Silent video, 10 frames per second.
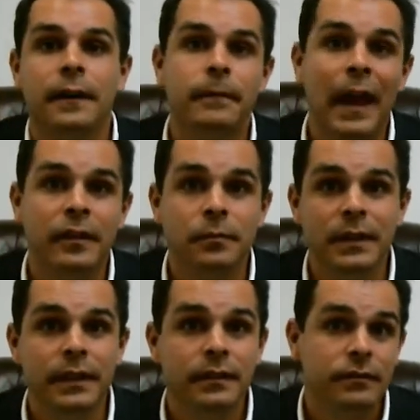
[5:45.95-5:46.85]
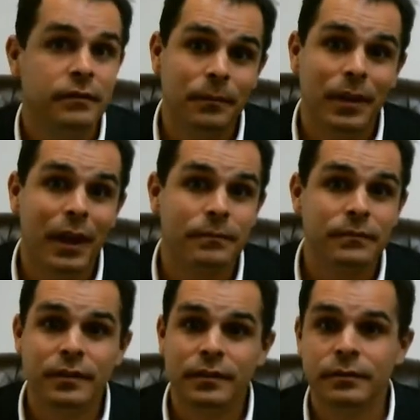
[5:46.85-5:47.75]
as me,
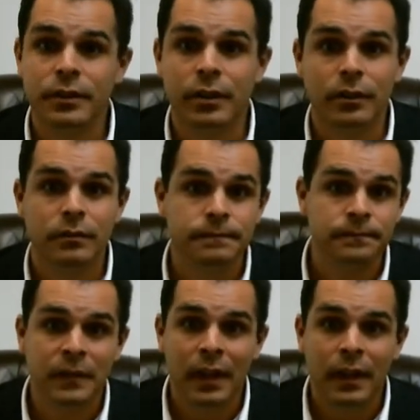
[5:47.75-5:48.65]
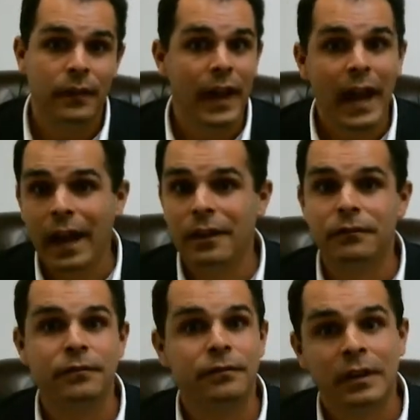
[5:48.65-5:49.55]
sometimes, they have
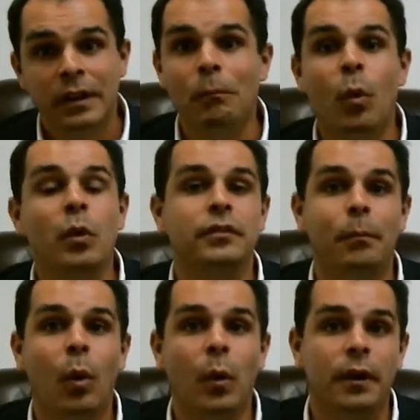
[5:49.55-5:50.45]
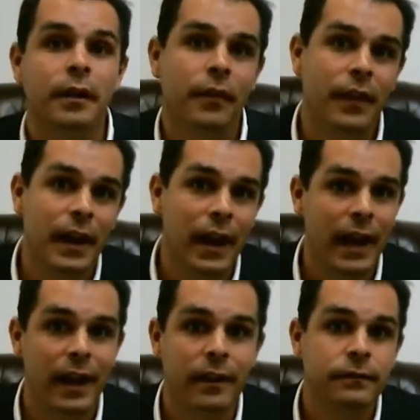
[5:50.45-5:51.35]
more support than I
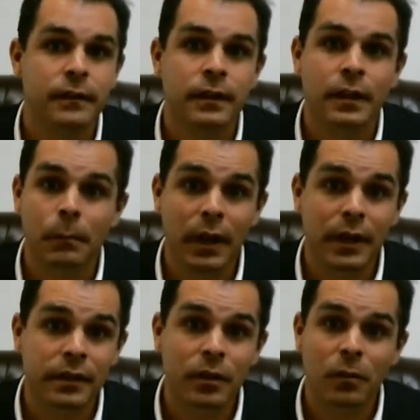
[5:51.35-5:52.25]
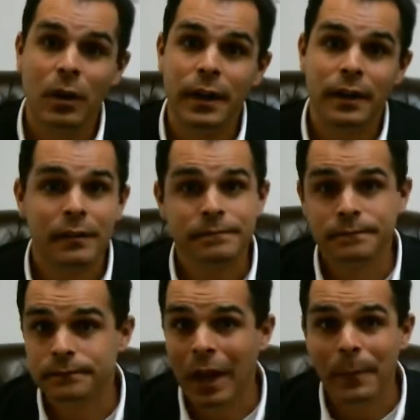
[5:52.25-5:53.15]
have. But you know what?
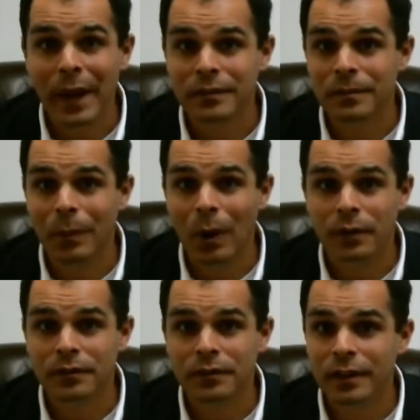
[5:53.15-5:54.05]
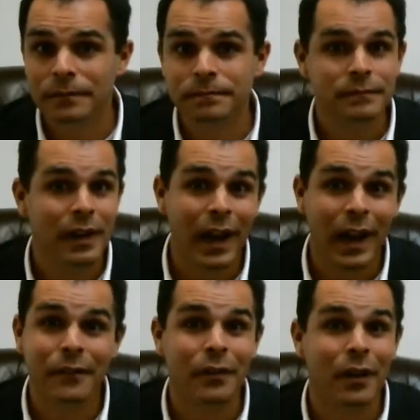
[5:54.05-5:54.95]
I passed the bar exam. I have